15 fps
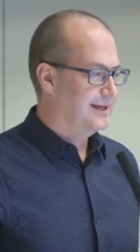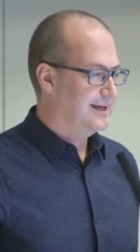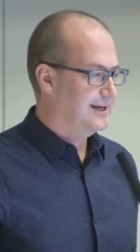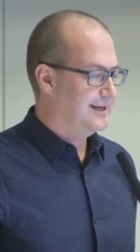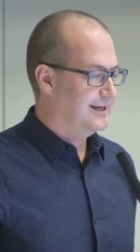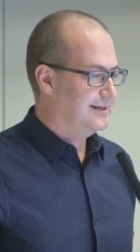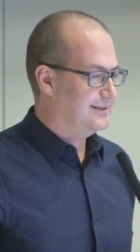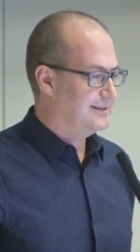
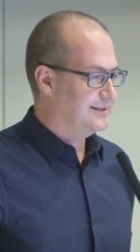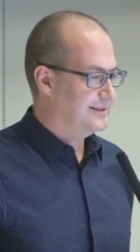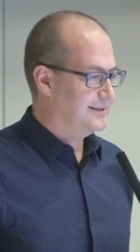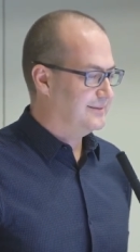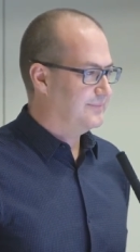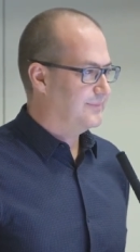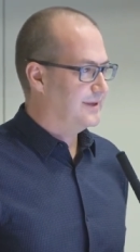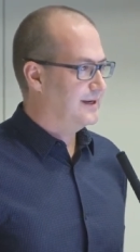And
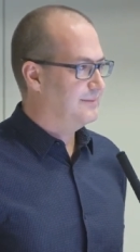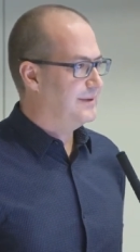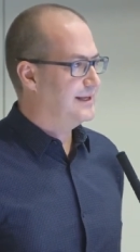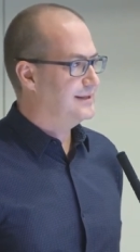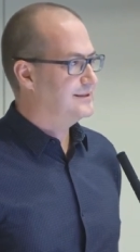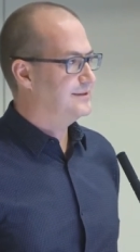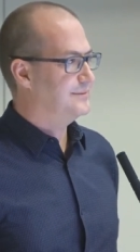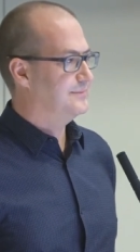uh, I
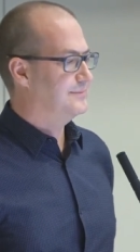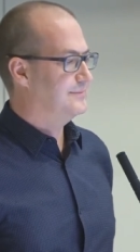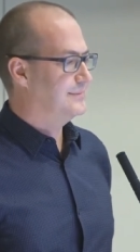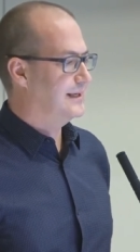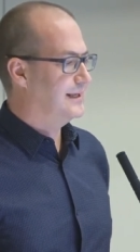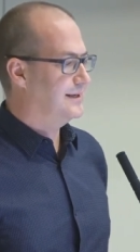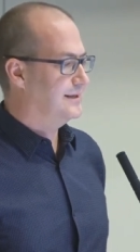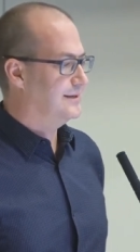made some
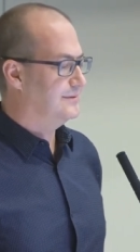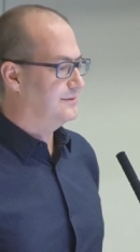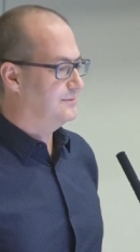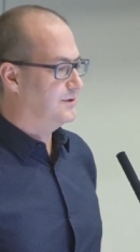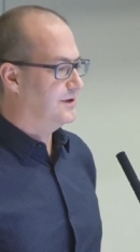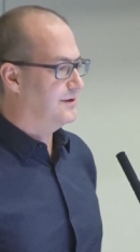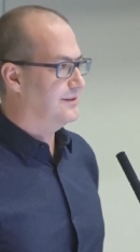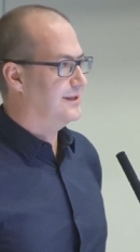uh,
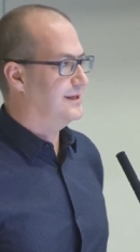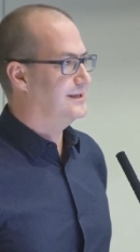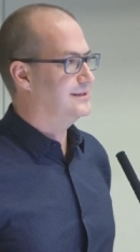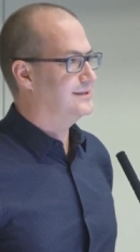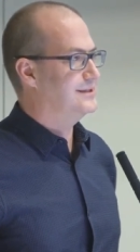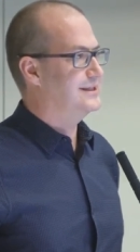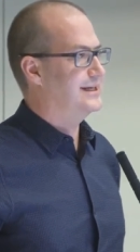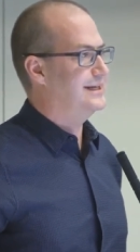worthy
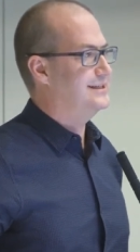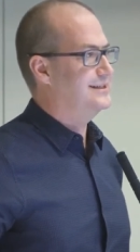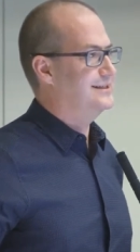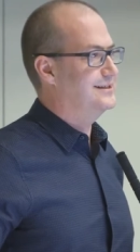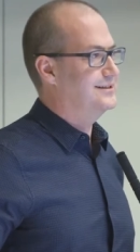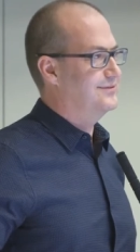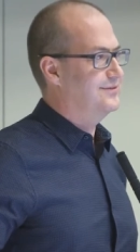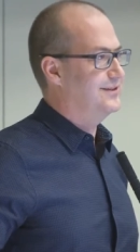
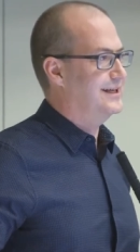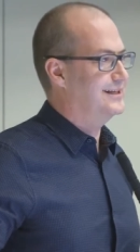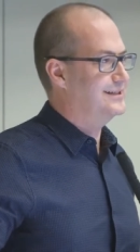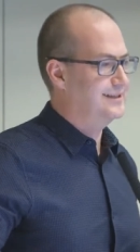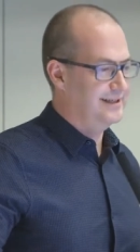suggestions of things